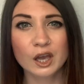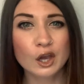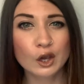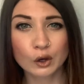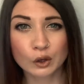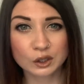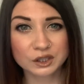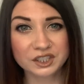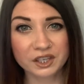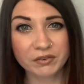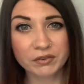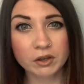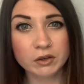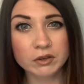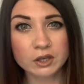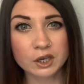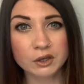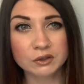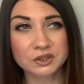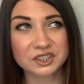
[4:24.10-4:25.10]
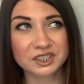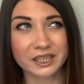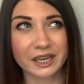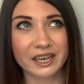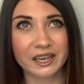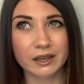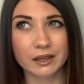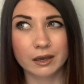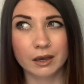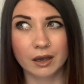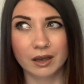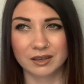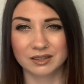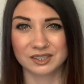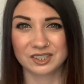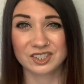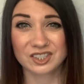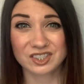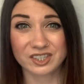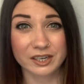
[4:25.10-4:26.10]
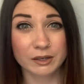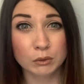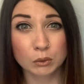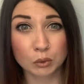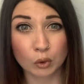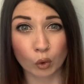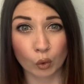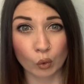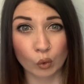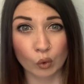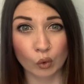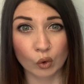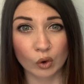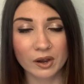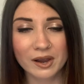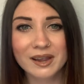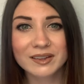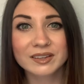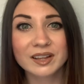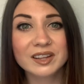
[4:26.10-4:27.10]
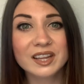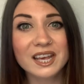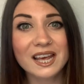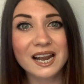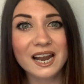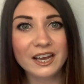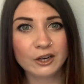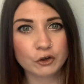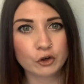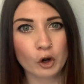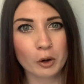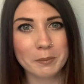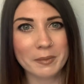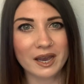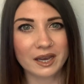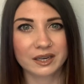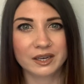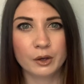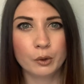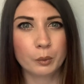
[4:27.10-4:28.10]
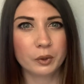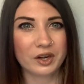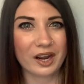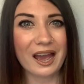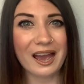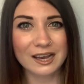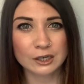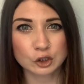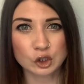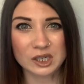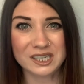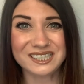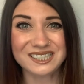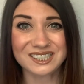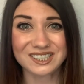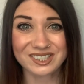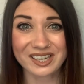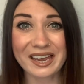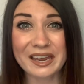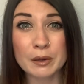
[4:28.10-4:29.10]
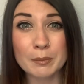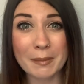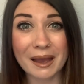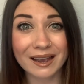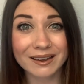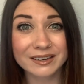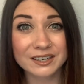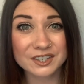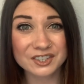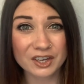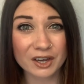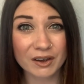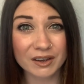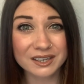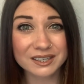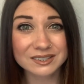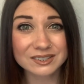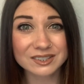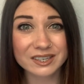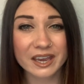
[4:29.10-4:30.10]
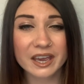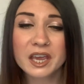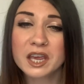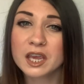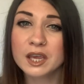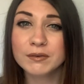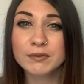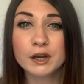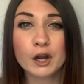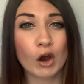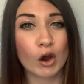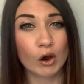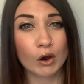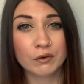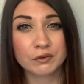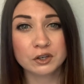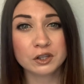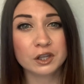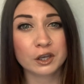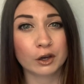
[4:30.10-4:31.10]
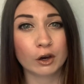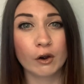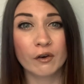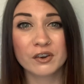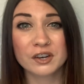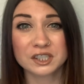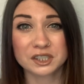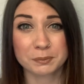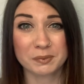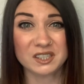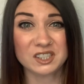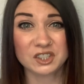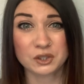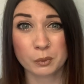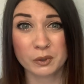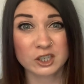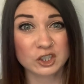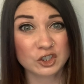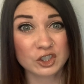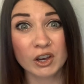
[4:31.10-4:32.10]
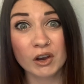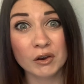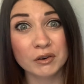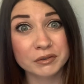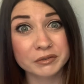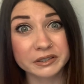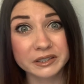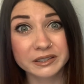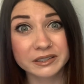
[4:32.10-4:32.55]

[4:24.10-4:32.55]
Because if you use, say, a steel core, then the electromagnet would actually stay magnetised even after the current has been switched off.